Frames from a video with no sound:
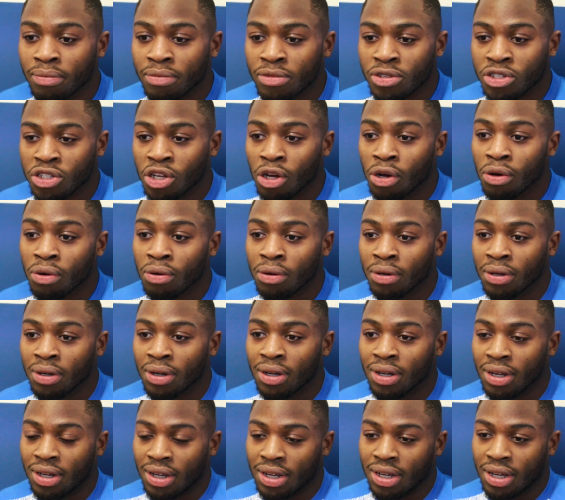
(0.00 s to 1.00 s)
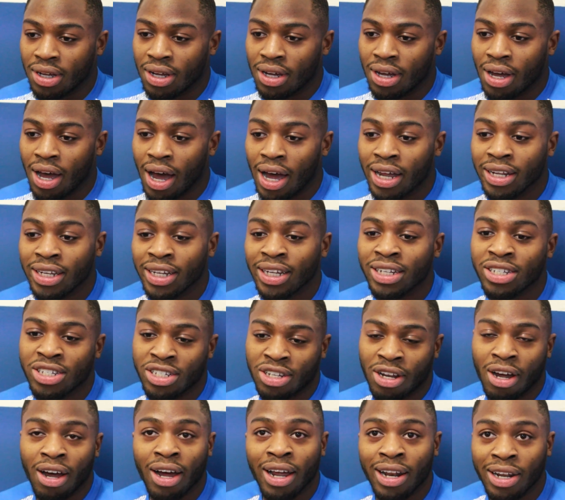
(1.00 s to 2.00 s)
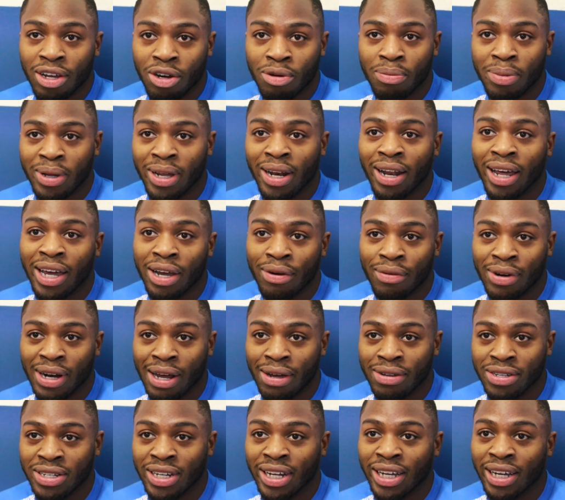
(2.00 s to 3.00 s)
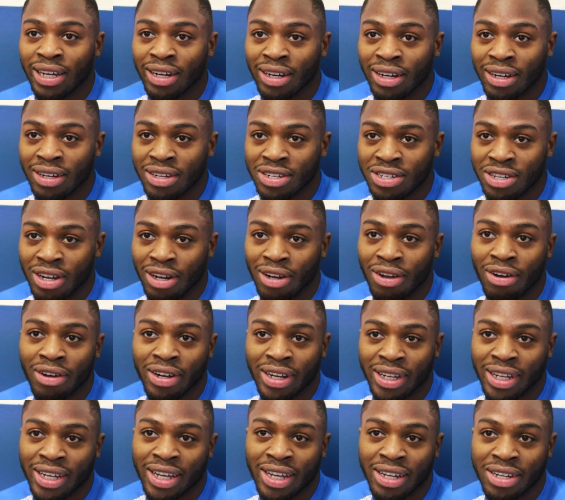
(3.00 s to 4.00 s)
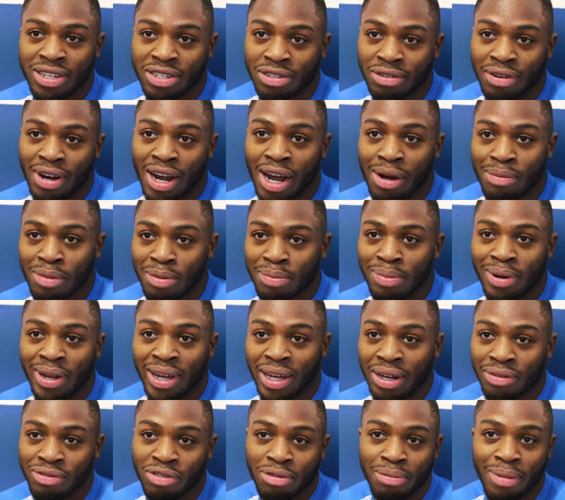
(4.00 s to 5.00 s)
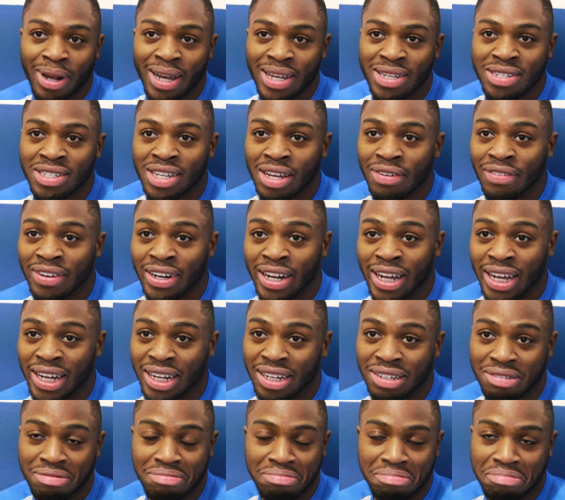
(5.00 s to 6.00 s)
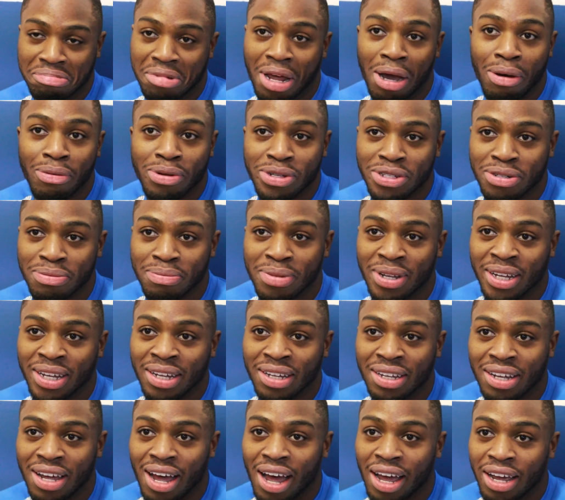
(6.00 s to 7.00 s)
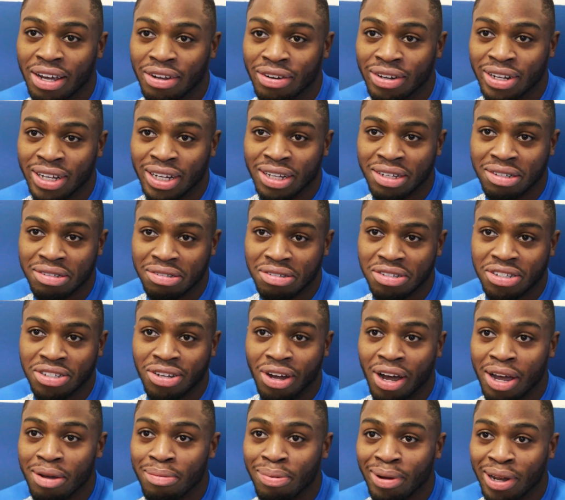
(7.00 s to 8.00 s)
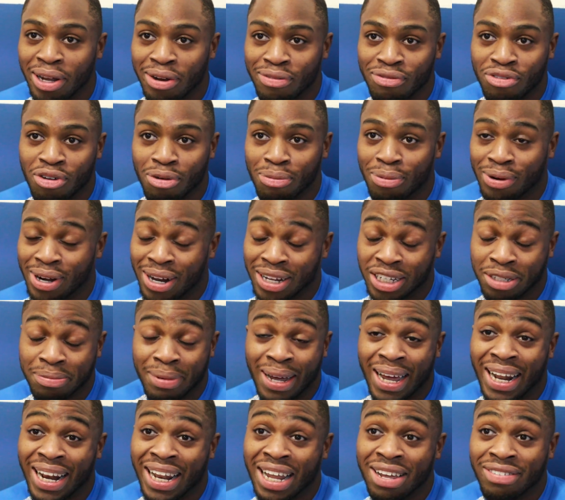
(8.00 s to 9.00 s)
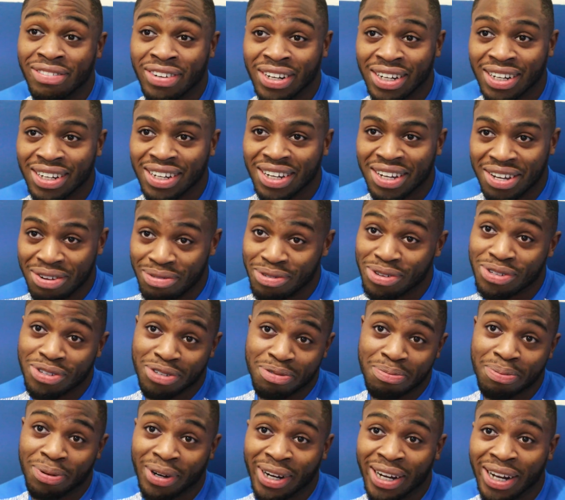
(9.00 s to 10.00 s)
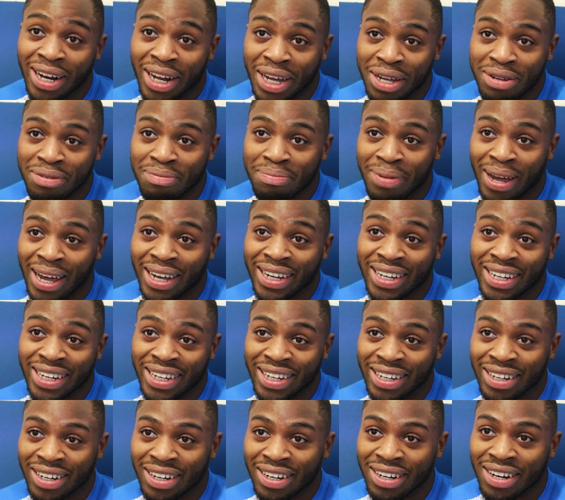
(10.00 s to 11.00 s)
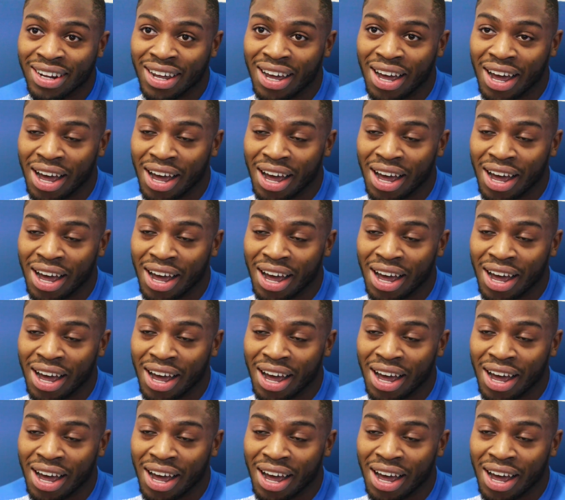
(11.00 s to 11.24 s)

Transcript: So I did start a little bit late when I was in England. So a lot of the kids around were playing from like 7, 8. No, it wasn't me. I only started playing football when I was about 11, which was pretty late back in England.